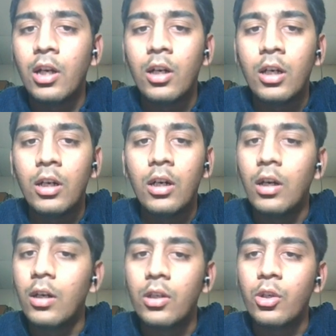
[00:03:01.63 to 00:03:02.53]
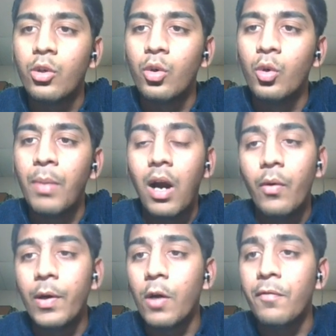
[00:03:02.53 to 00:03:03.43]
the true
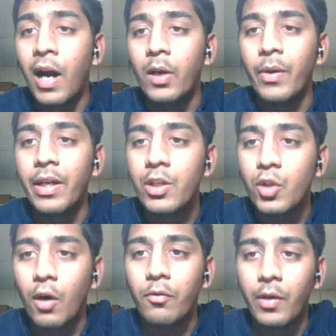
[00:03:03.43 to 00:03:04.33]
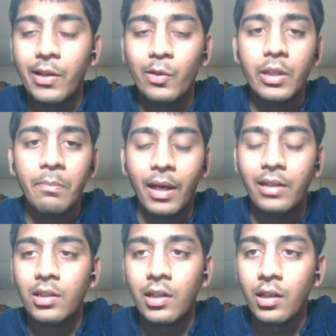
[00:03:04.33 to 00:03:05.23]
power of hardware and software using
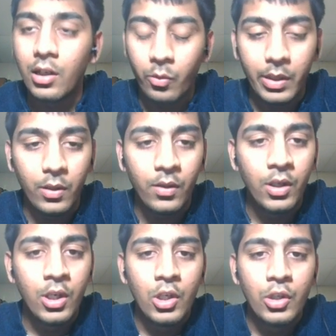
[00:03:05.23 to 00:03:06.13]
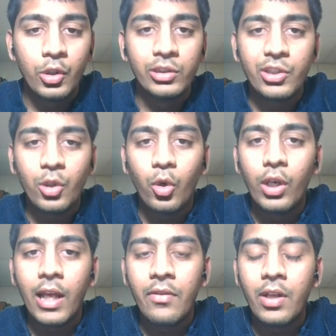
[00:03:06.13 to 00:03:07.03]
Python and Arduino. So this
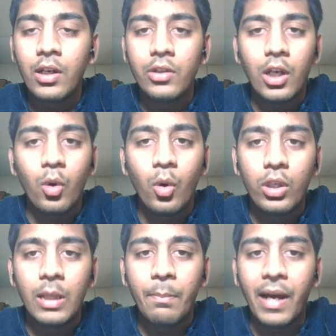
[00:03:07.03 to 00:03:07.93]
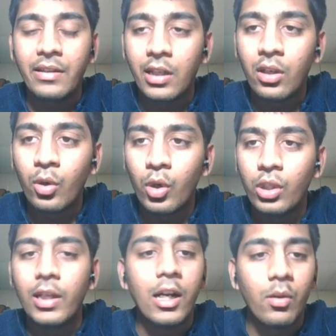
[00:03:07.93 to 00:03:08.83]
code and the, the code, the Python
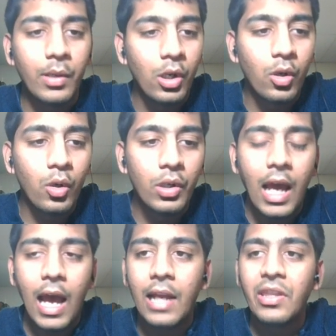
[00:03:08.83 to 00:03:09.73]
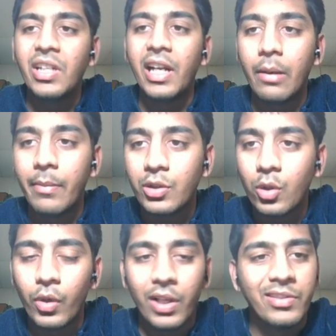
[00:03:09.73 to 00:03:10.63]
code, the Arduino code and the database
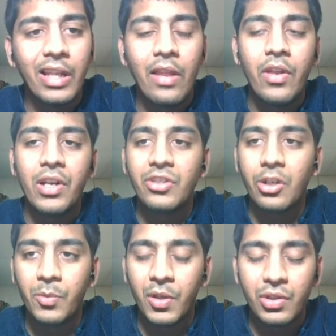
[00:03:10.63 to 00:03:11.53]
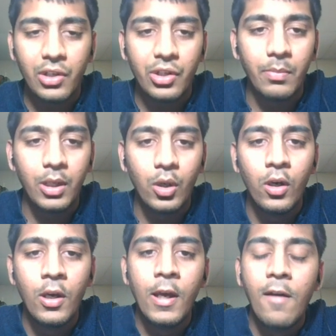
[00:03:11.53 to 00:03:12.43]
code is there in the description section
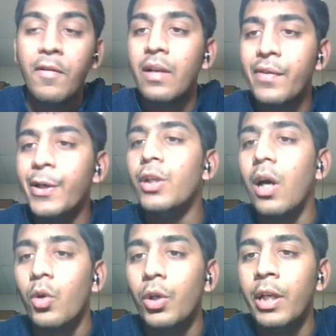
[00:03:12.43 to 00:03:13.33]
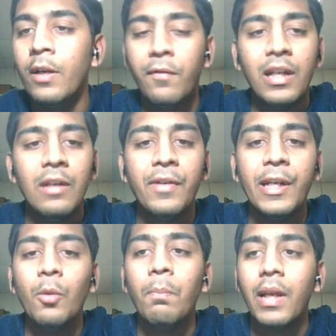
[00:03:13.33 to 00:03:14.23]
below. Feel free to download it. Feel
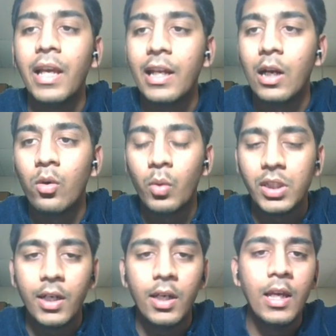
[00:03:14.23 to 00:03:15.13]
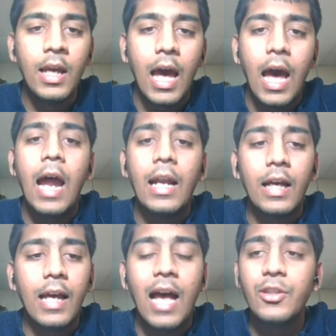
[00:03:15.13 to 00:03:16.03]
free to play around with it.
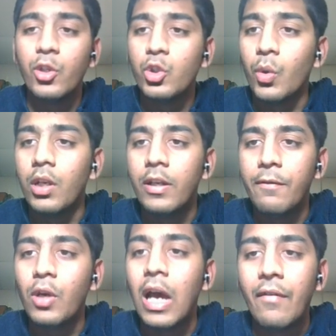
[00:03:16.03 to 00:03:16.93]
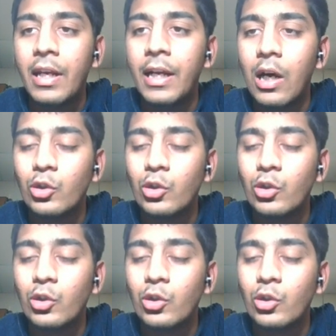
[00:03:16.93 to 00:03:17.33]
And as usual, if you have any